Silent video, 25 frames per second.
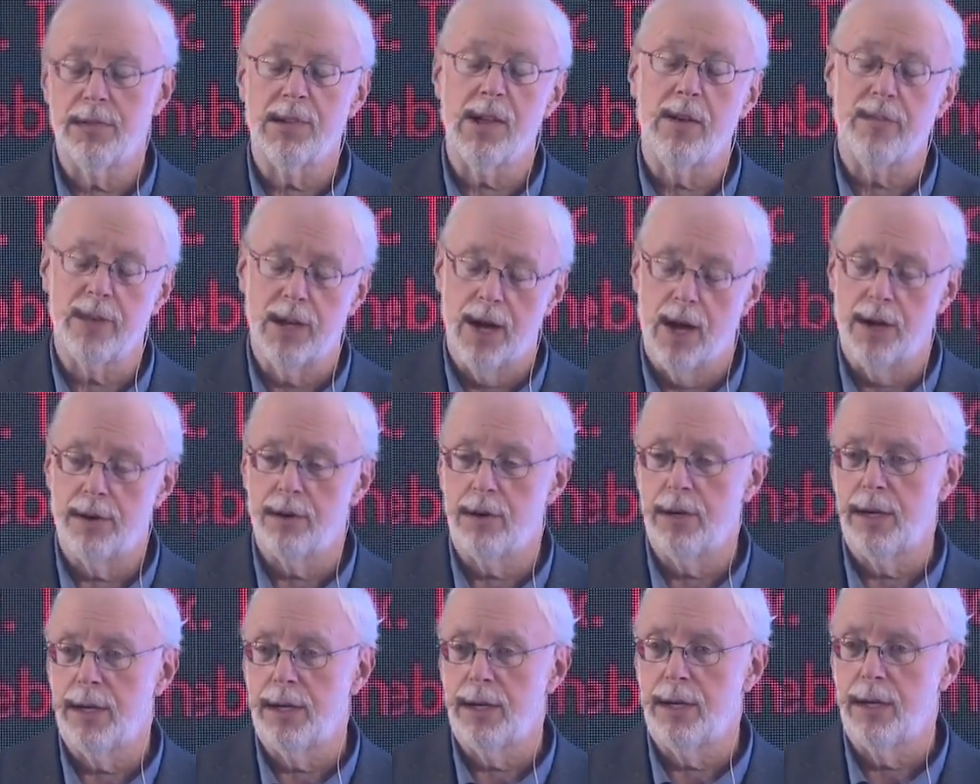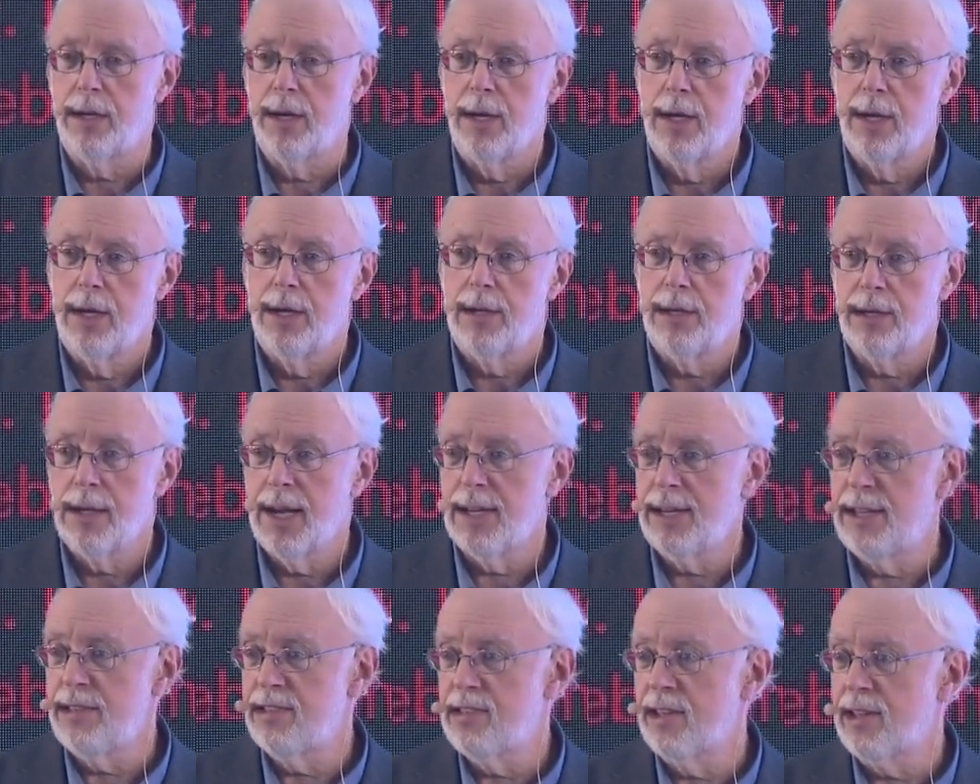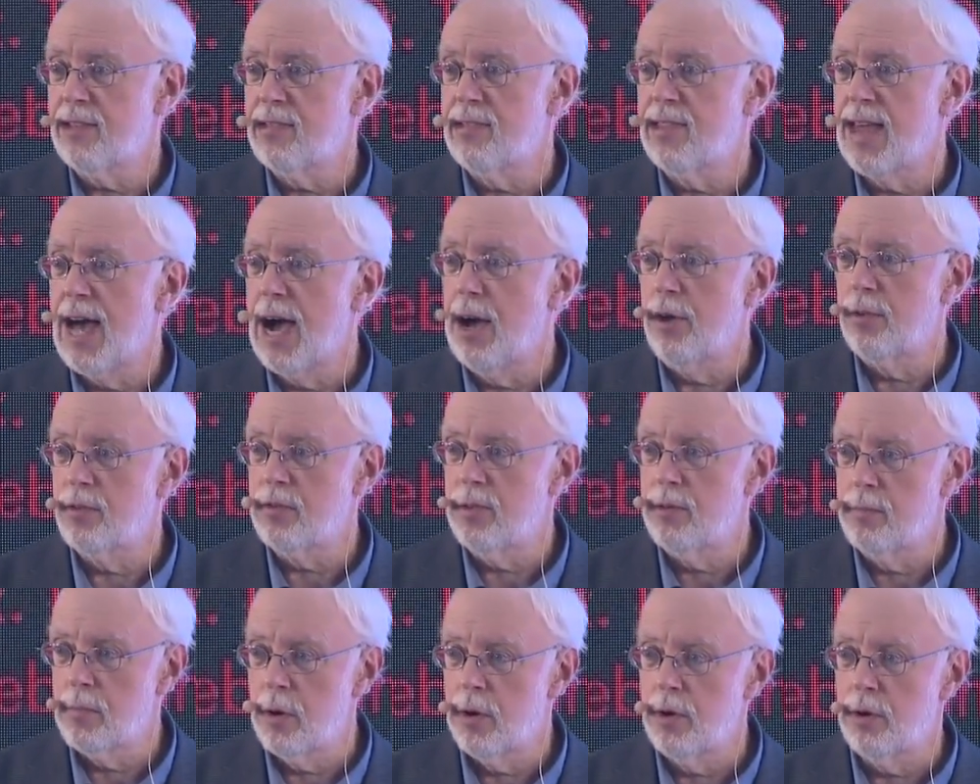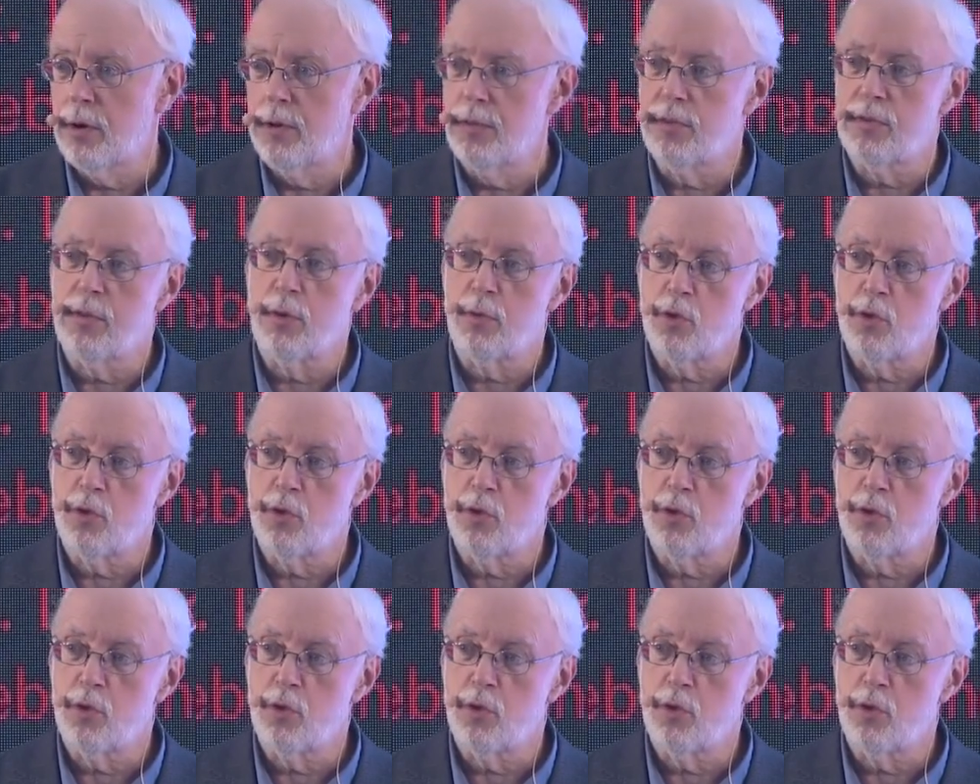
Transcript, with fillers: 796,000 murders.